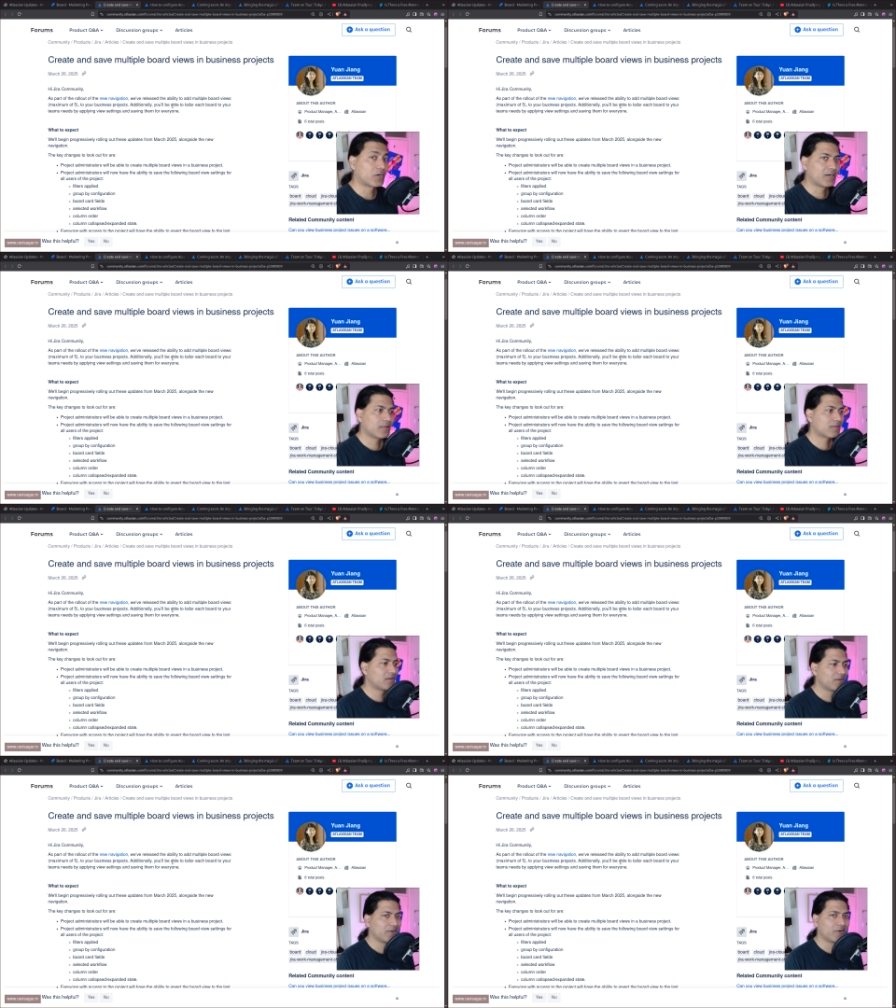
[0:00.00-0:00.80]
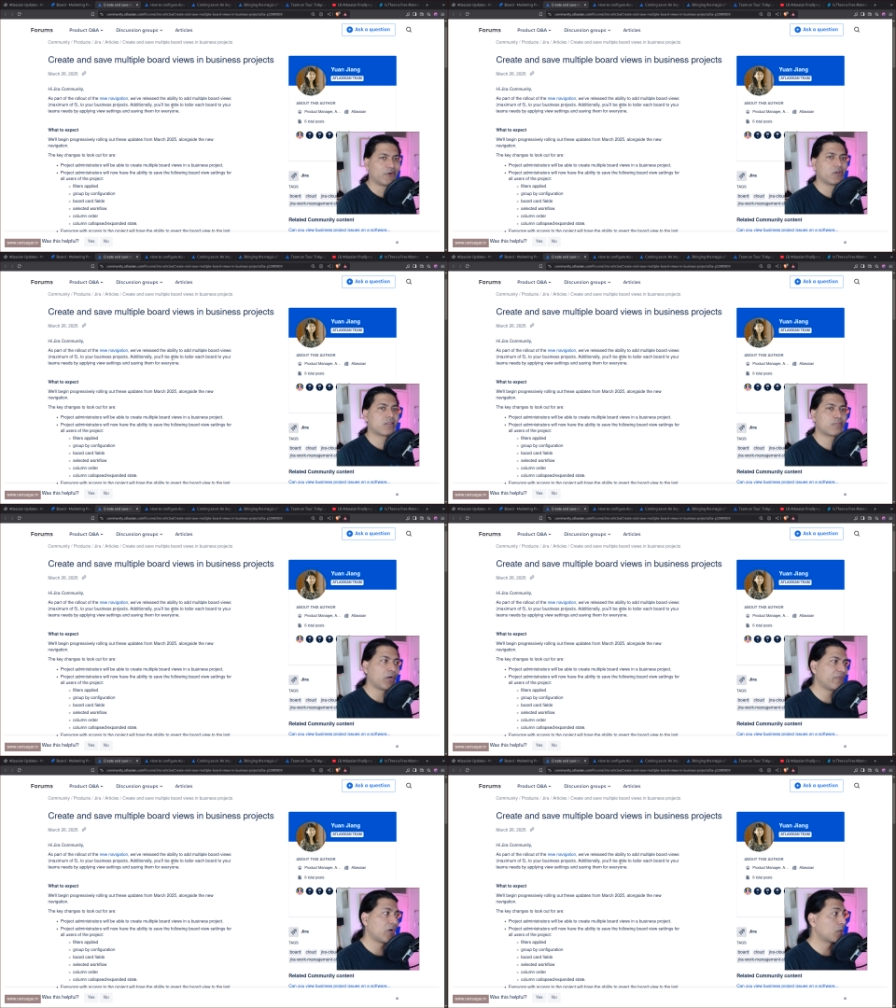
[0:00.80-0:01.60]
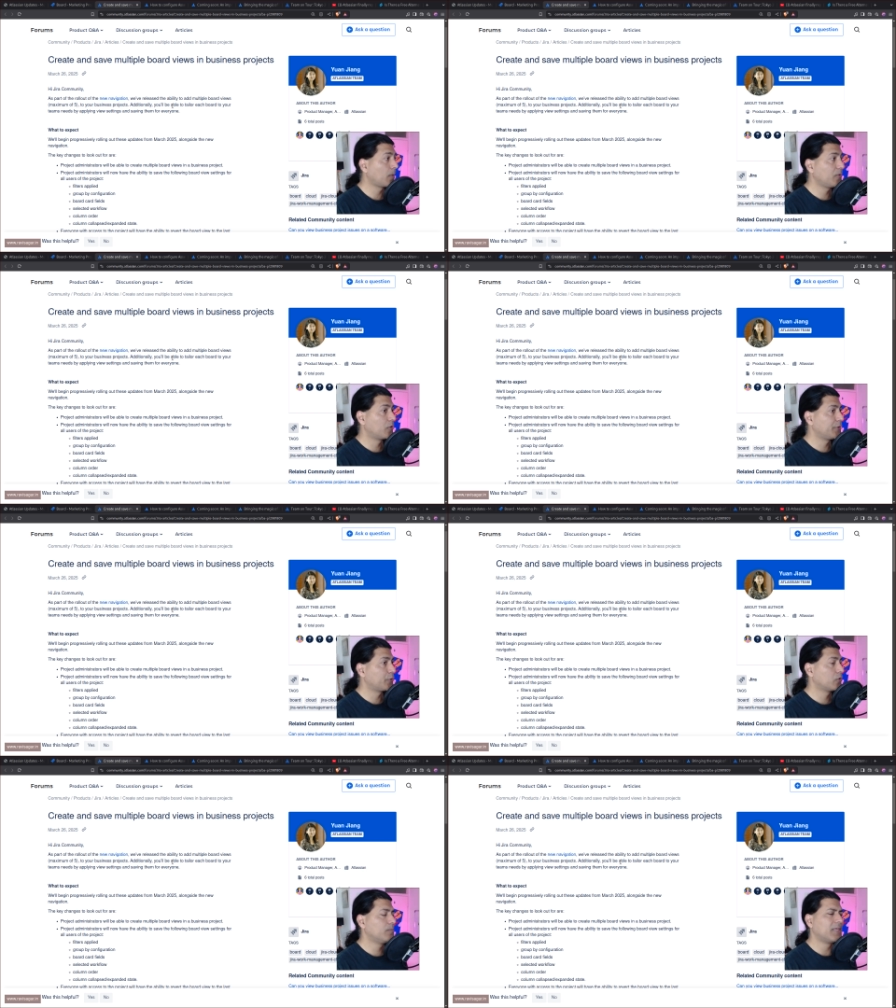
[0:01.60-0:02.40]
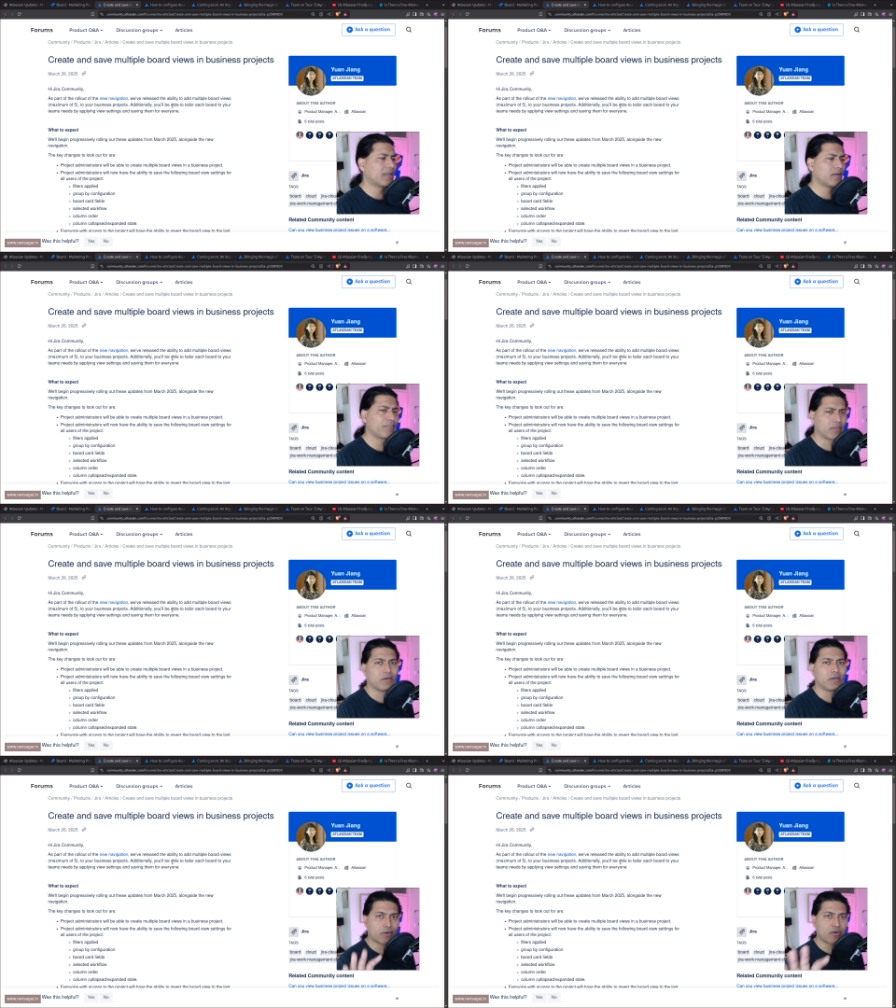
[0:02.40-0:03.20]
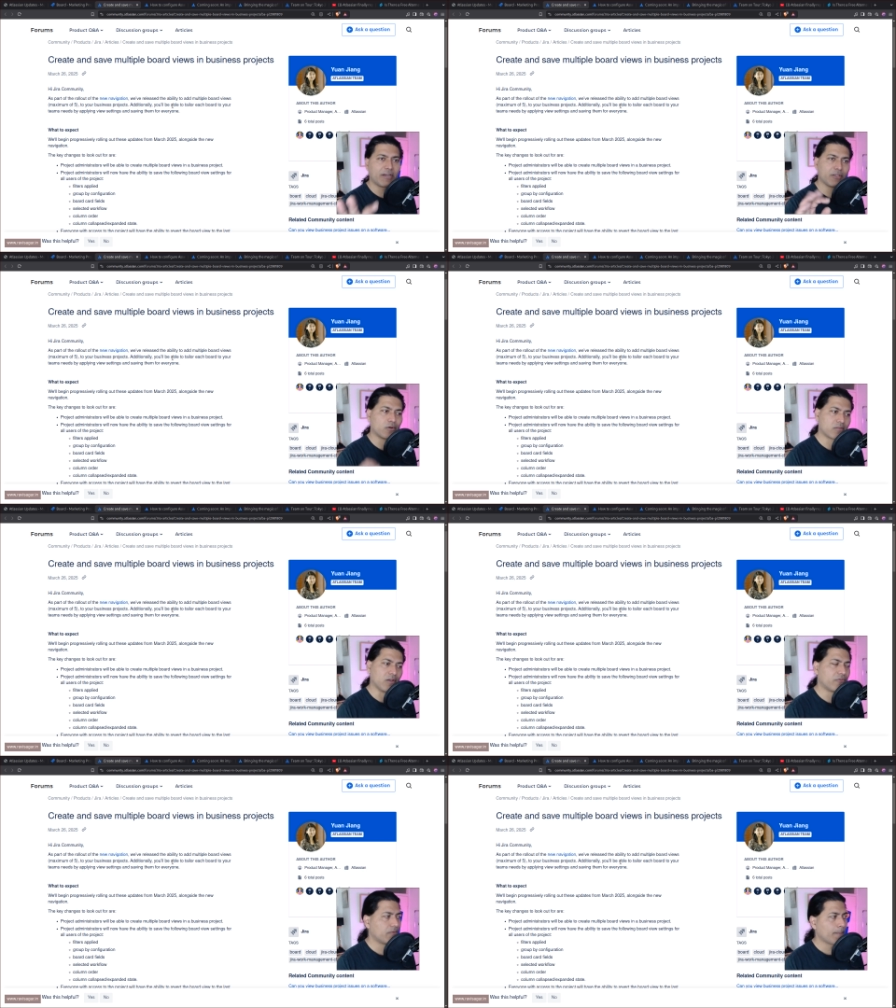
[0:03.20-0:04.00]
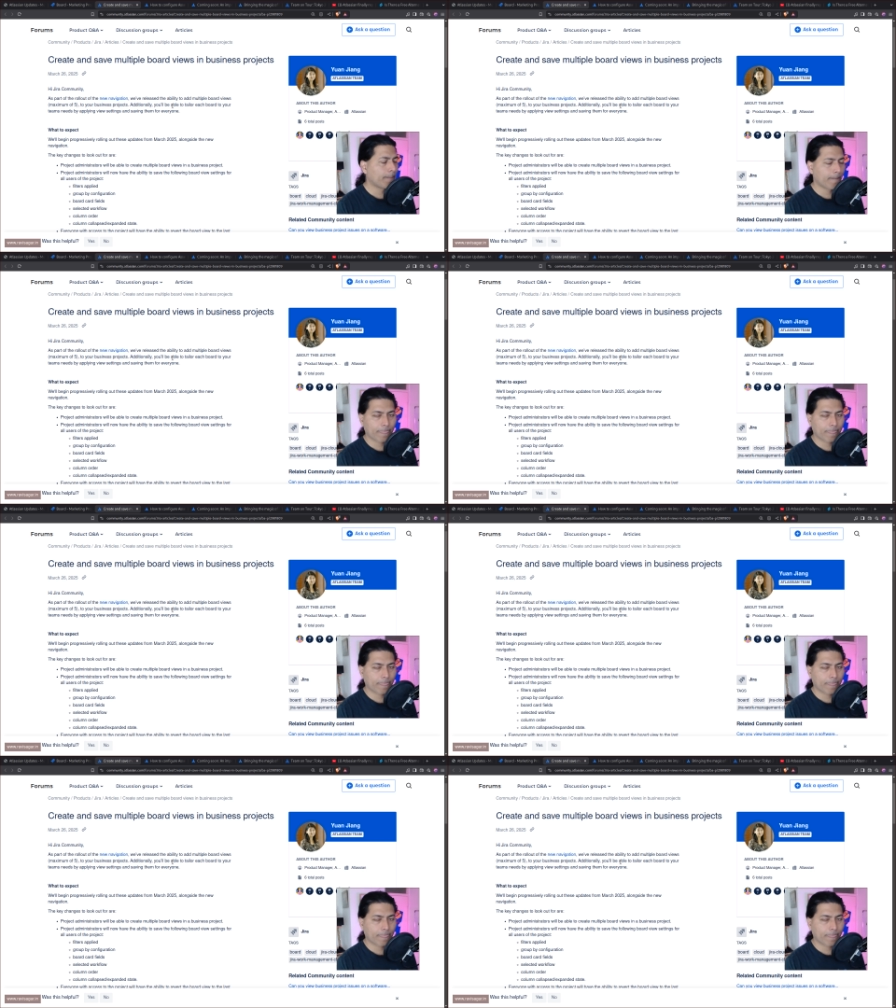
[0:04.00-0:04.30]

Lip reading: podcast on Spotify or maybe on YouTube, then try it yourself.